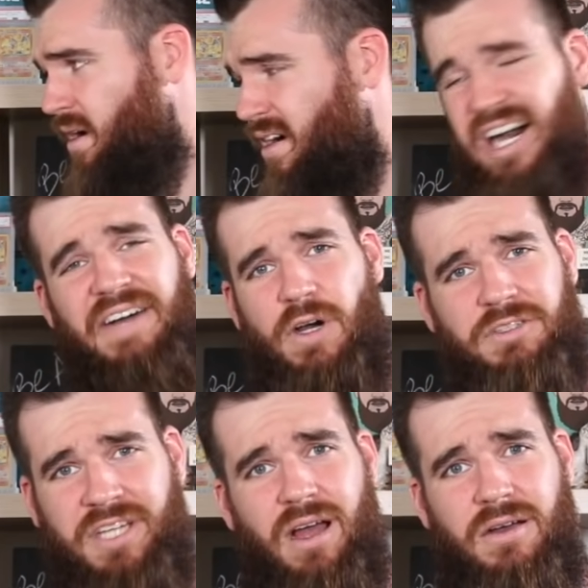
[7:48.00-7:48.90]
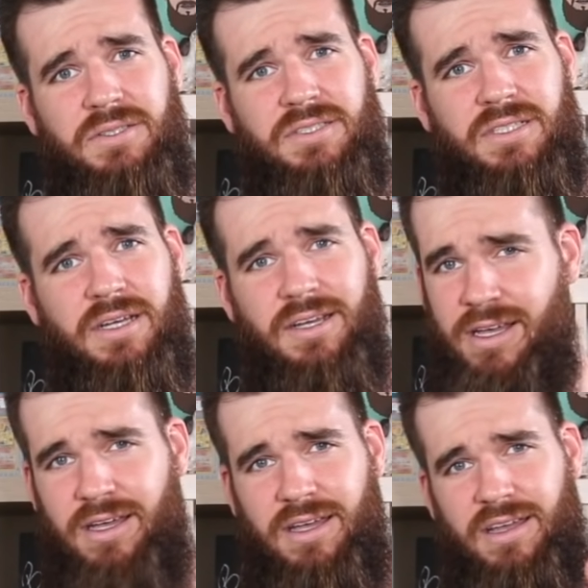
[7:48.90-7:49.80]
Avo toast?
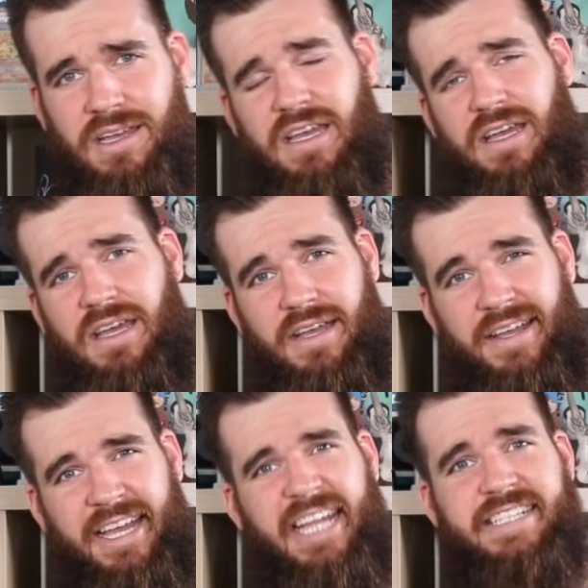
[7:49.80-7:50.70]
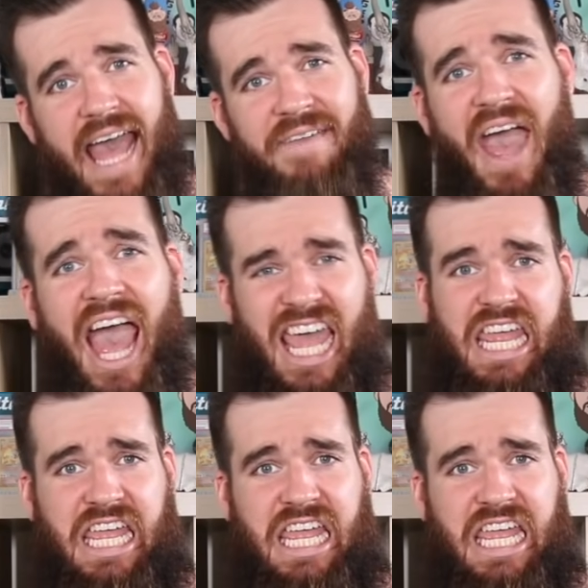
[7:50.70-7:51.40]
It's avo.